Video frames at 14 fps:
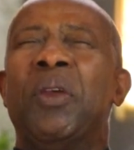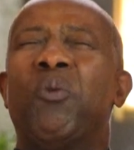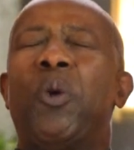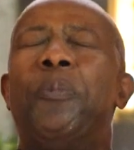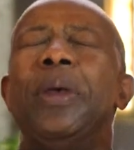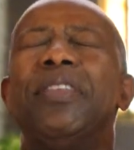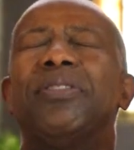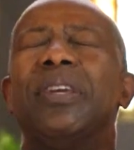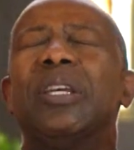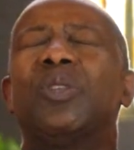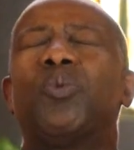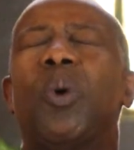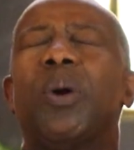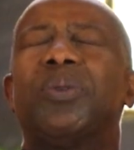Repeat
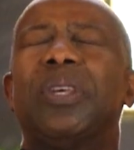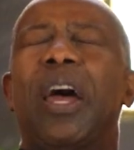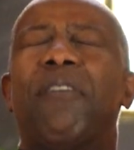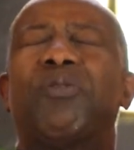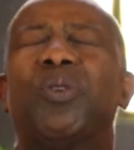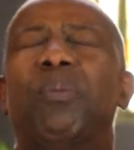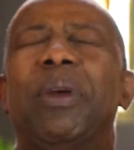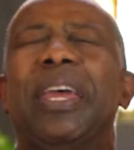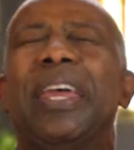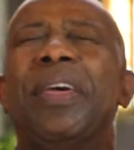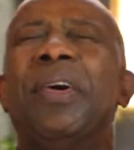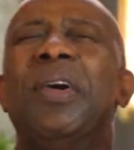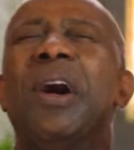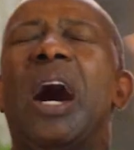these words after me.
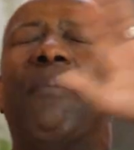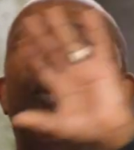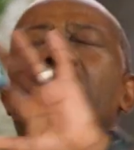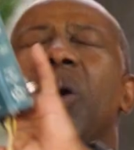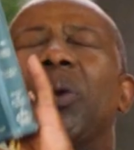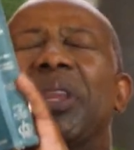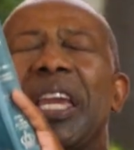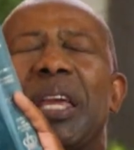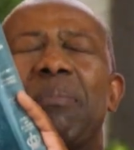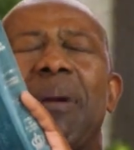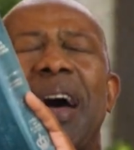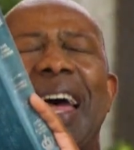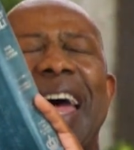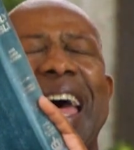I'm holding in
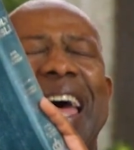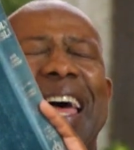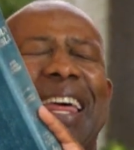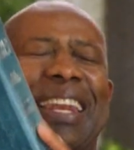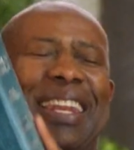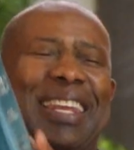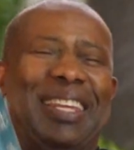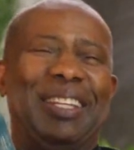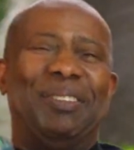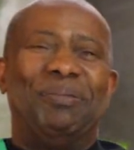my hand